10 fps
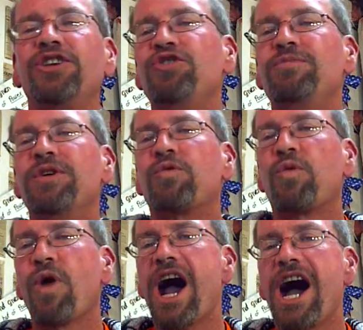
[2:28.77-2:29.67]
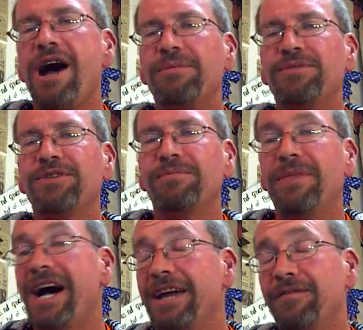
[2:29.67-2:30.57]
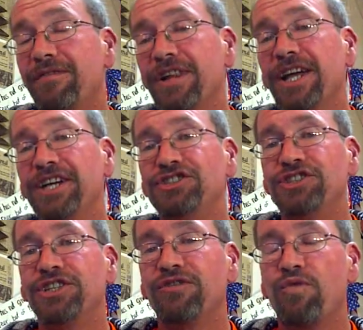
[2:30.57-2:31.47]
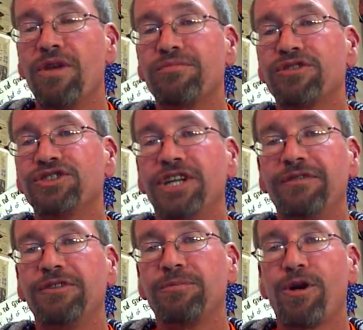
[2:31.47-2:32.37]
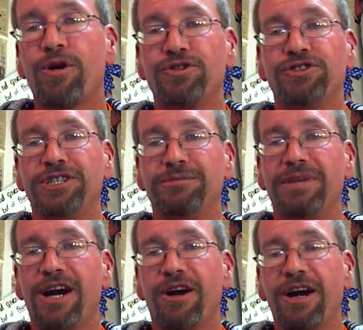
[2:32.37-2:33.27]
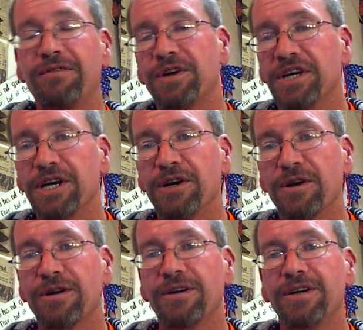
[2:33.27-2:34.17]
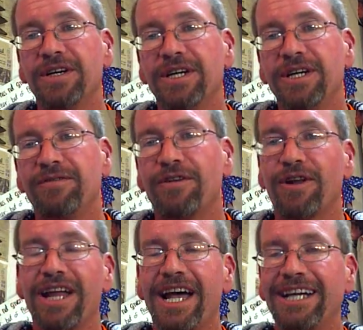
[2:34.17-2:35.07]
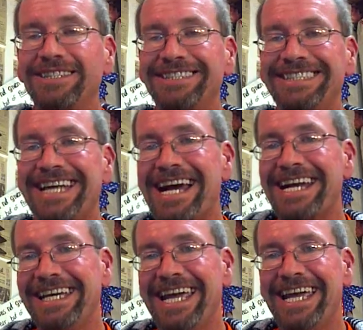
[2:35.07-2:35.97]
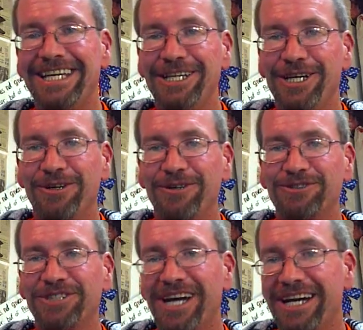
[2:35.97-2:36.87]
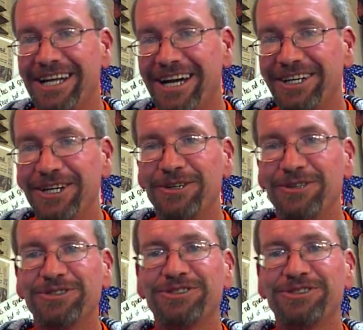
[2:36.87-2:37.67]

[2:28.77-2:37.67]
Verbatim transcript: You've been robbed by inflation of 1% of your purchasing power every year for the last 98 years, 99 years.